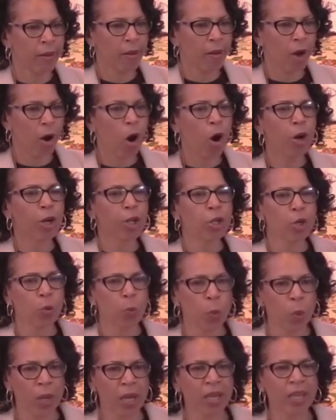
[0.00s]
Are you
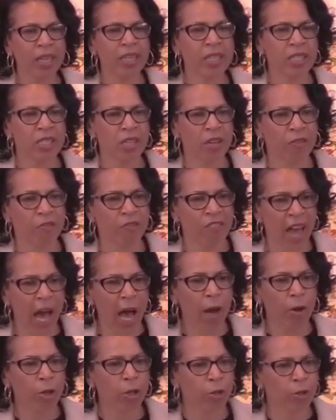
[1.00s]
willing to
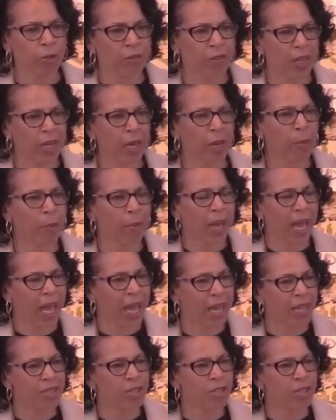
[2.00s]
value them as